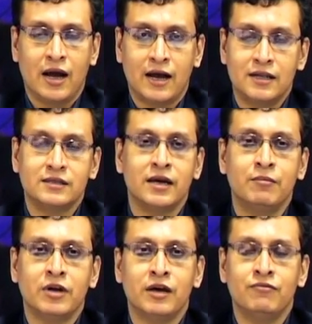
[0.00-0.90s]
At the
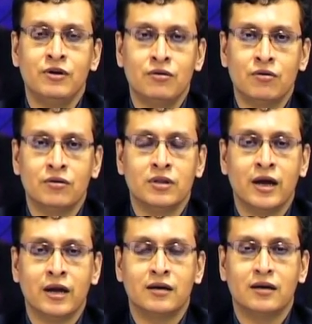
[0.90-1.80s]
same time, we know
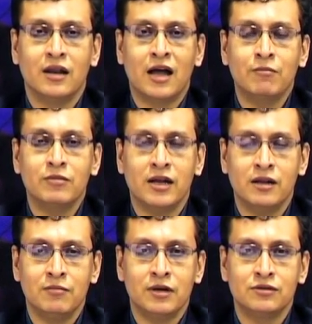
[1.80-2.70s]
that lumped
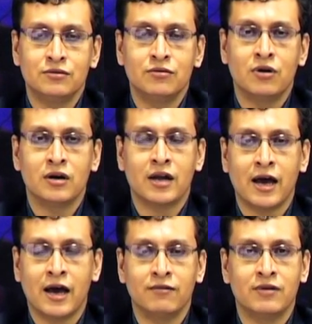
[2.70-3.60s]
elements do not
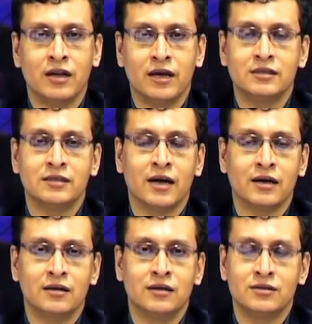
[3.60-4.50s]
have an
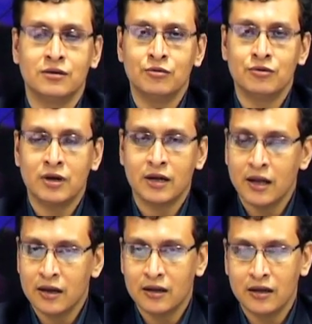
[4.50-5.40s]
exact distributed
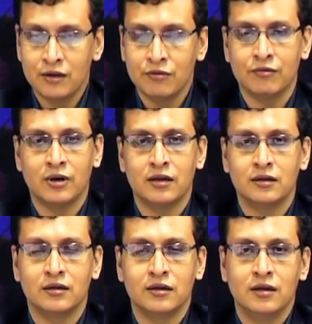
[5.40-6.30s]
equivalent.
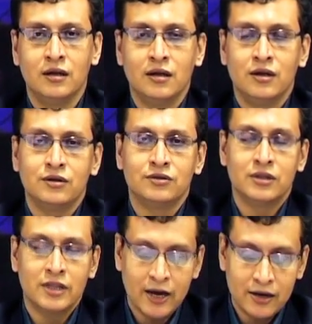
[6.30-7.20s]

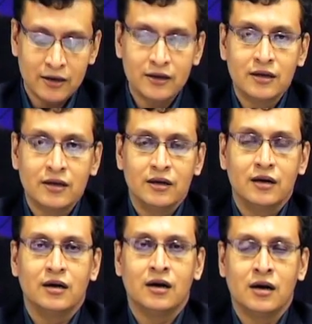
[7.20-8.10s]
So, then
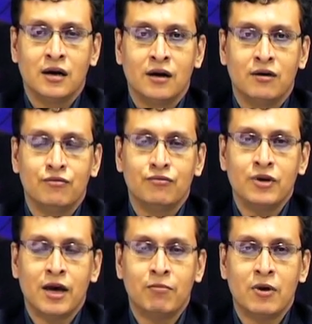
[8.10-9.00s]
uh,
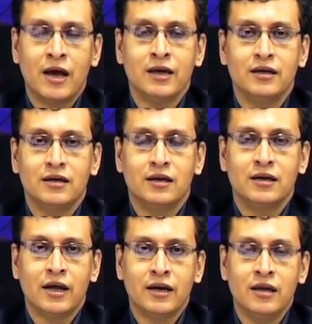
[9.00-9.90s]
we apply a
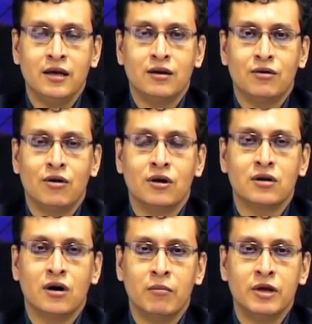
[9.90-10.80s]
technique called
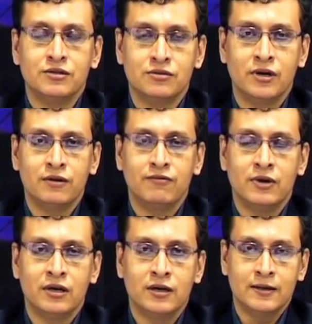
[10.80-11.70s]
commensurate
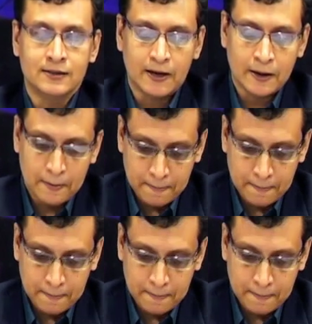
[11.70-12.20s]
filter design.